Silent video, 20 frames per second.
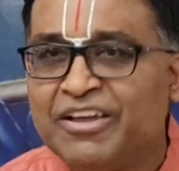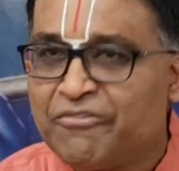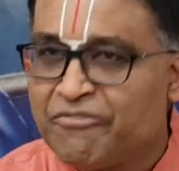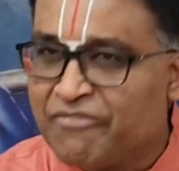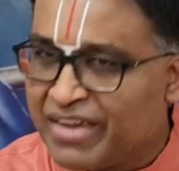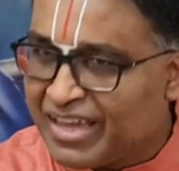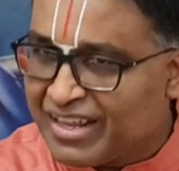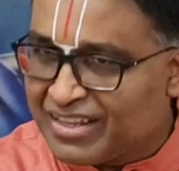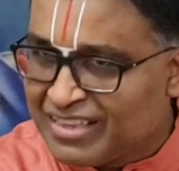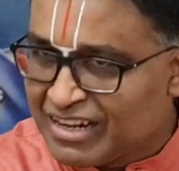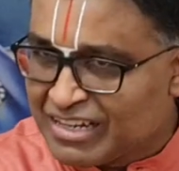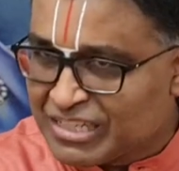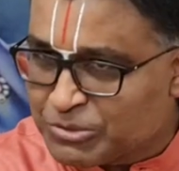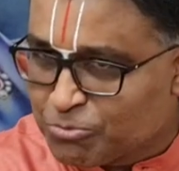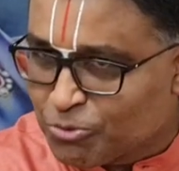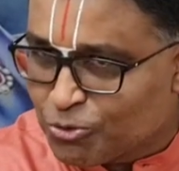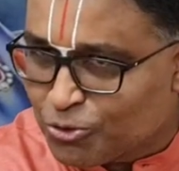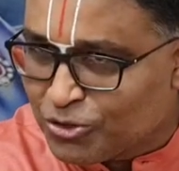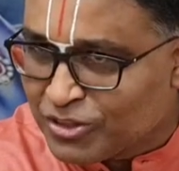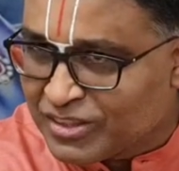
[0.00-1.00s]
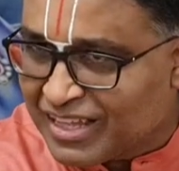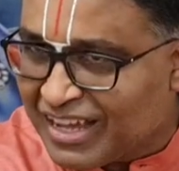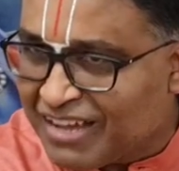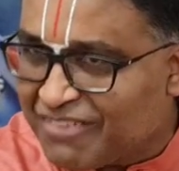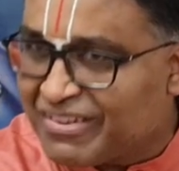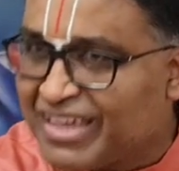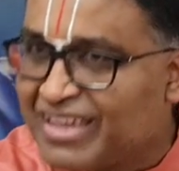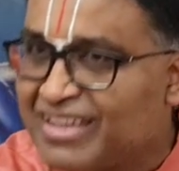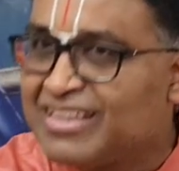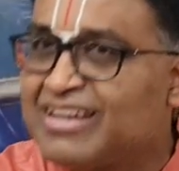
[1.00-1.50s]
Where there is Mukunda,
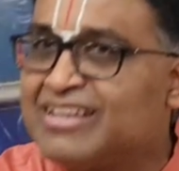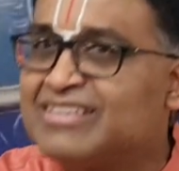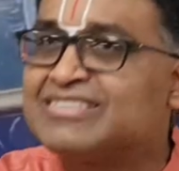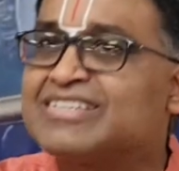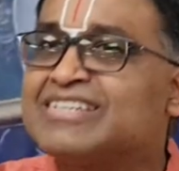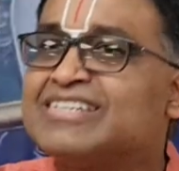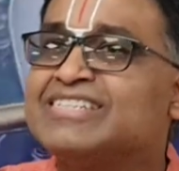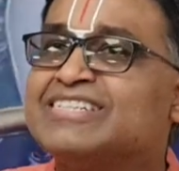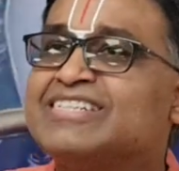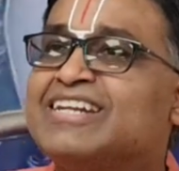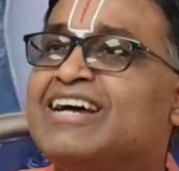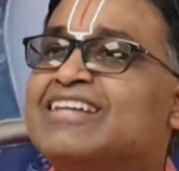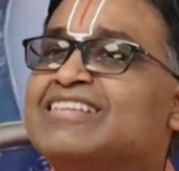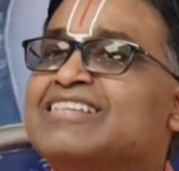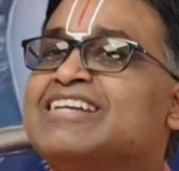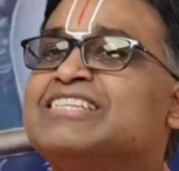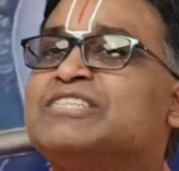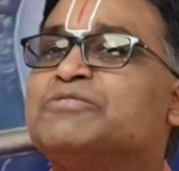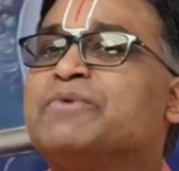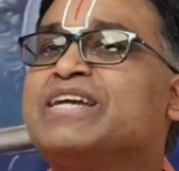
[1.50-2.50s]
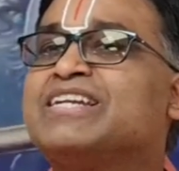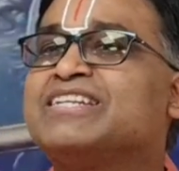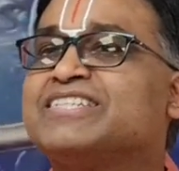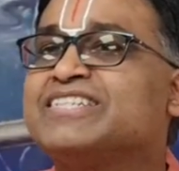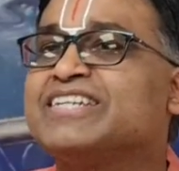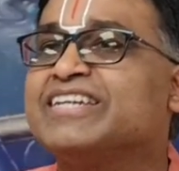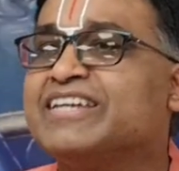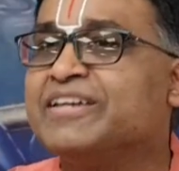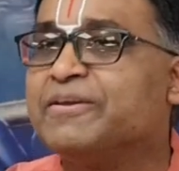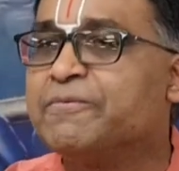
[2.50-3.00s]
where there is Krishna, there is
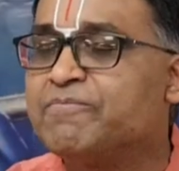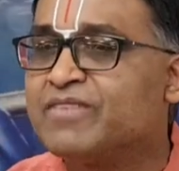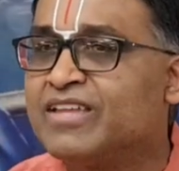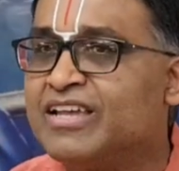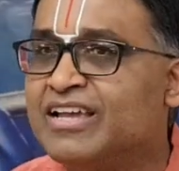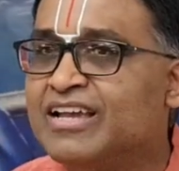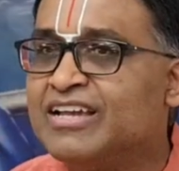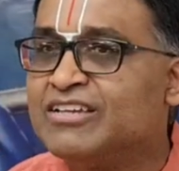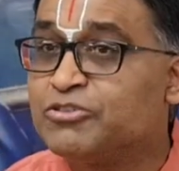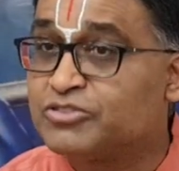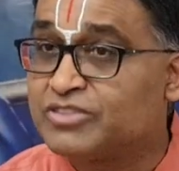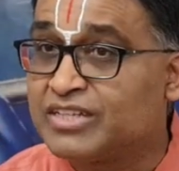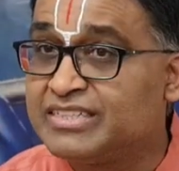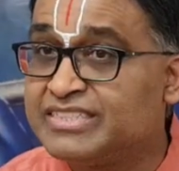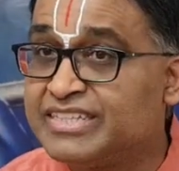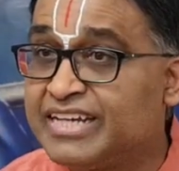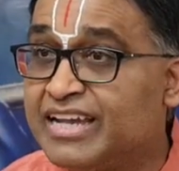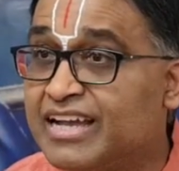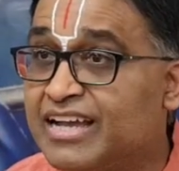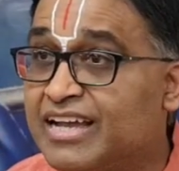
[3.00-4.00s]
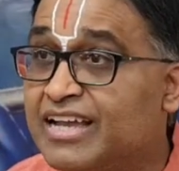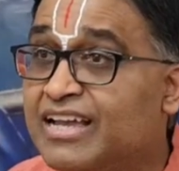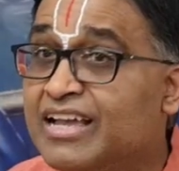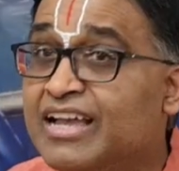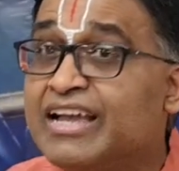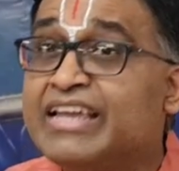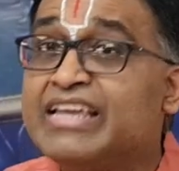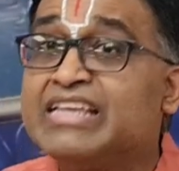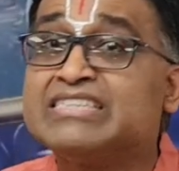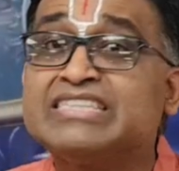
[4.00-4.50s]
victory. Sanjaya
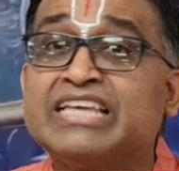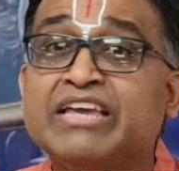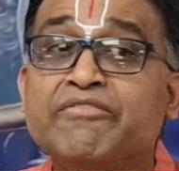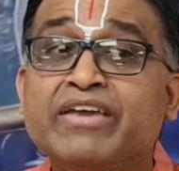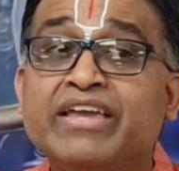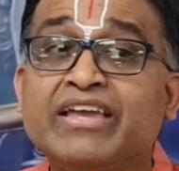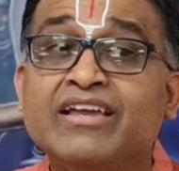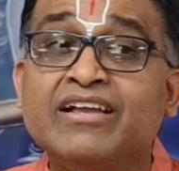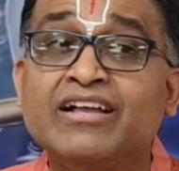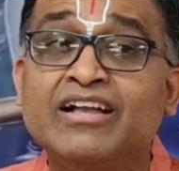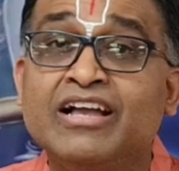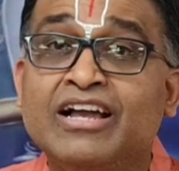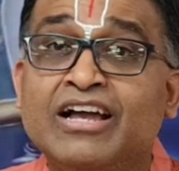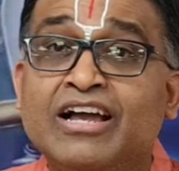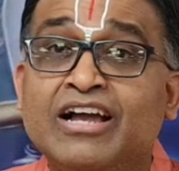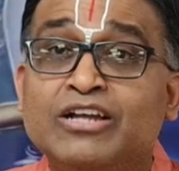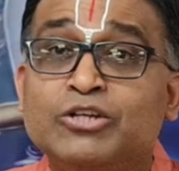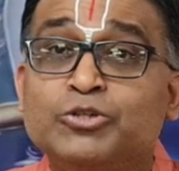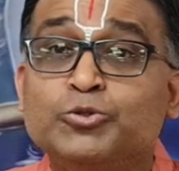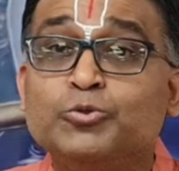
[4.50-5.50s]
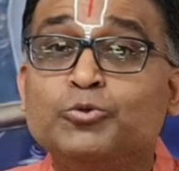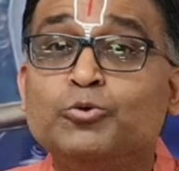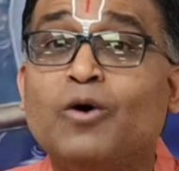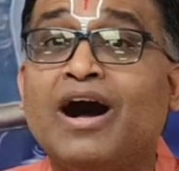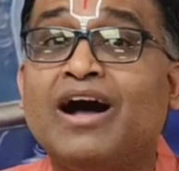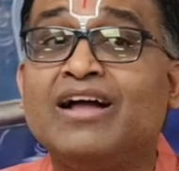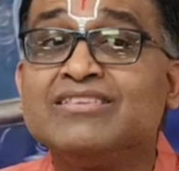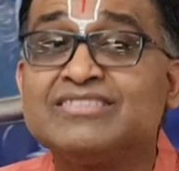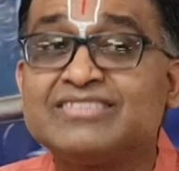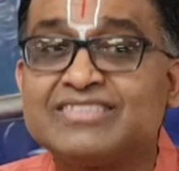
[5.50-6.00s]
is giving two
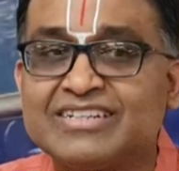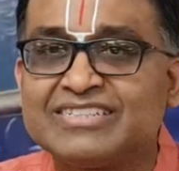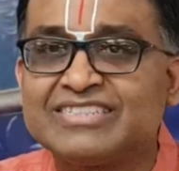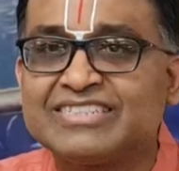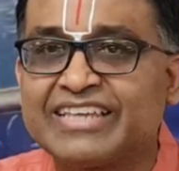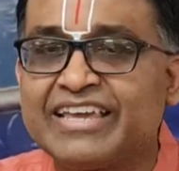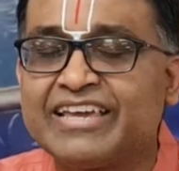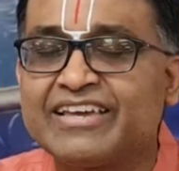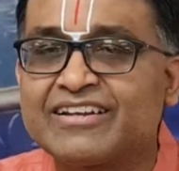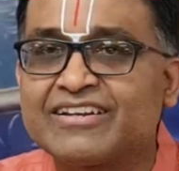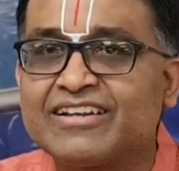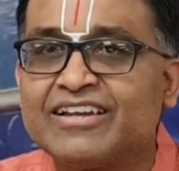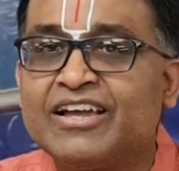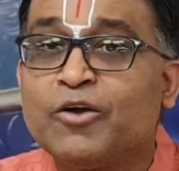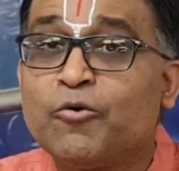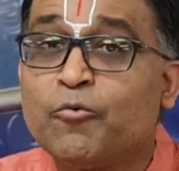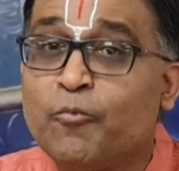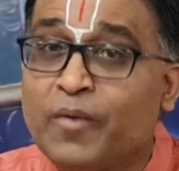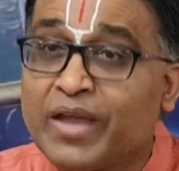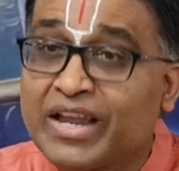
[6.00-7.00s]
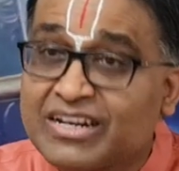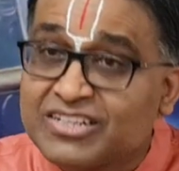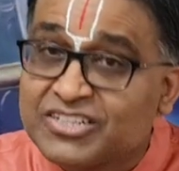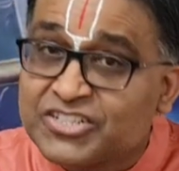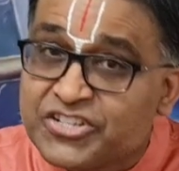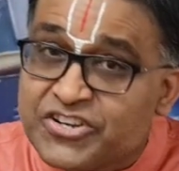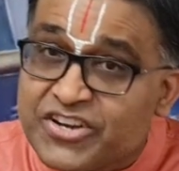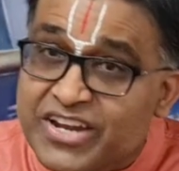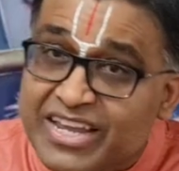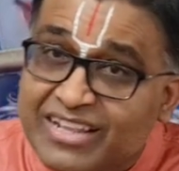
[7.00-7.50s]
answers here.
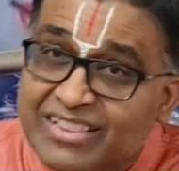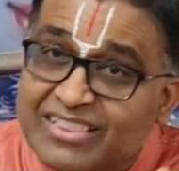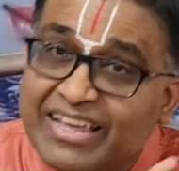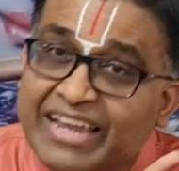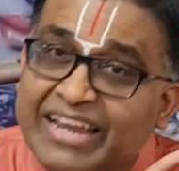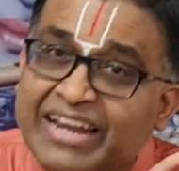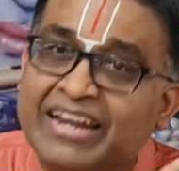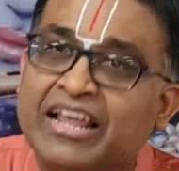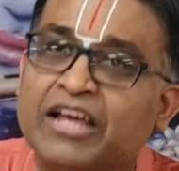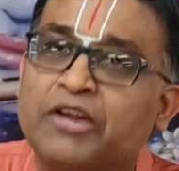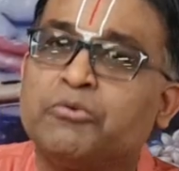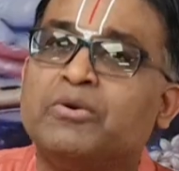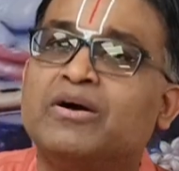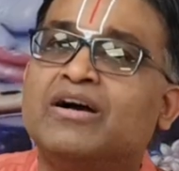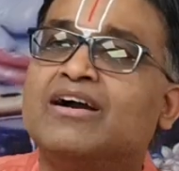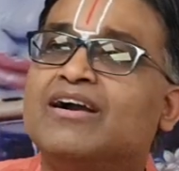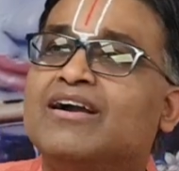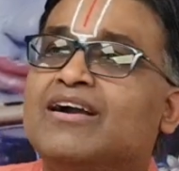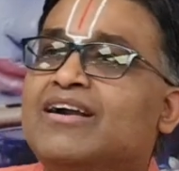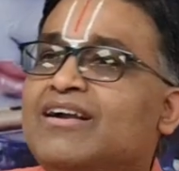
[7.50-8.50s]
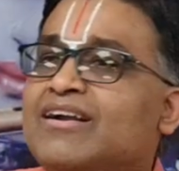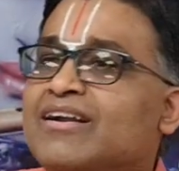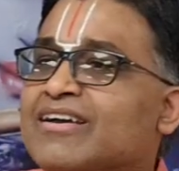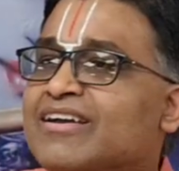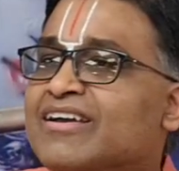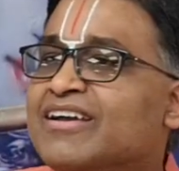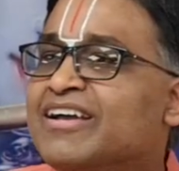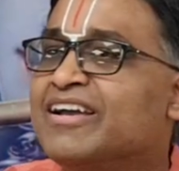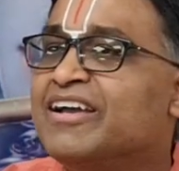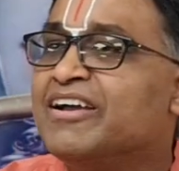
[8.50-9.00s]
Victory in the inner world,
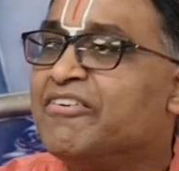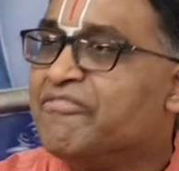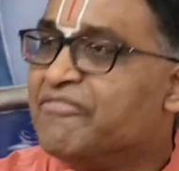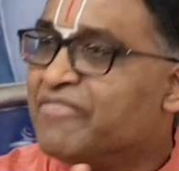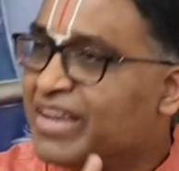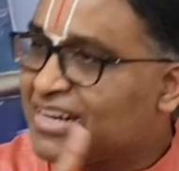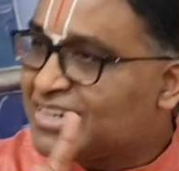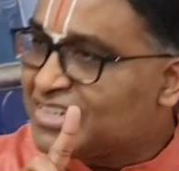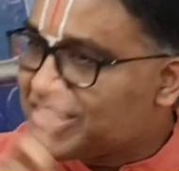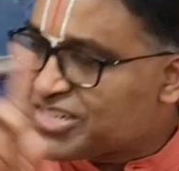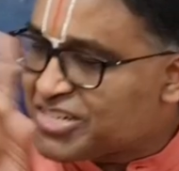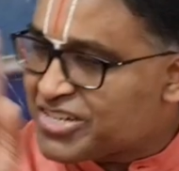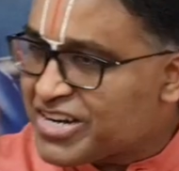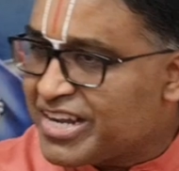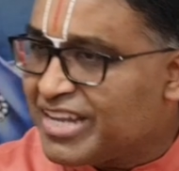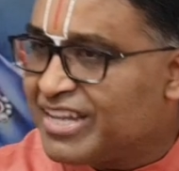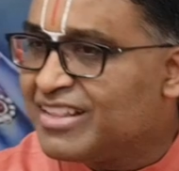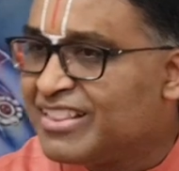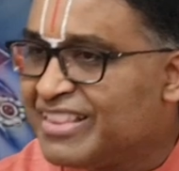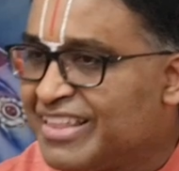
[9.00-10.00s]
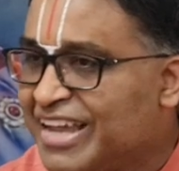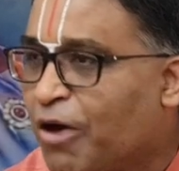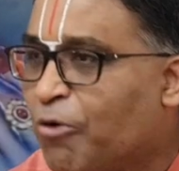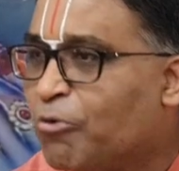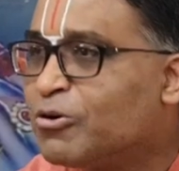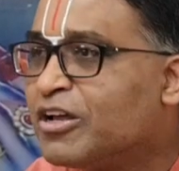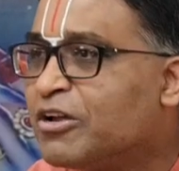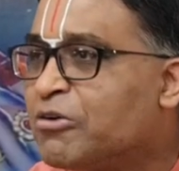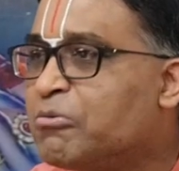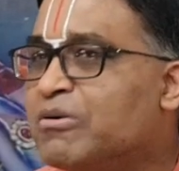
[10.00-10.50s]
victory in the
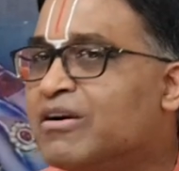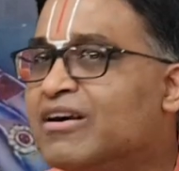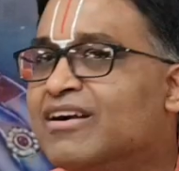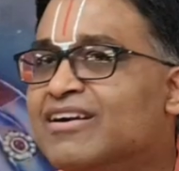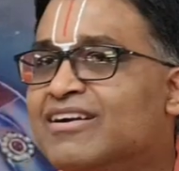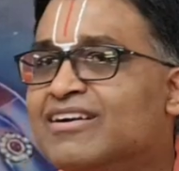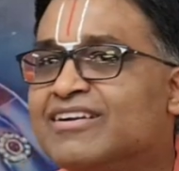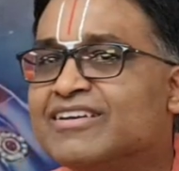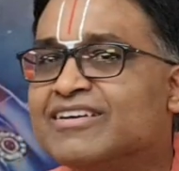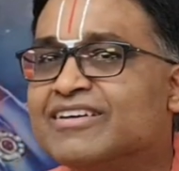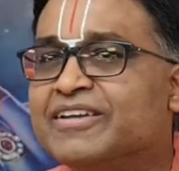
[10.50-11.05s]
outer world.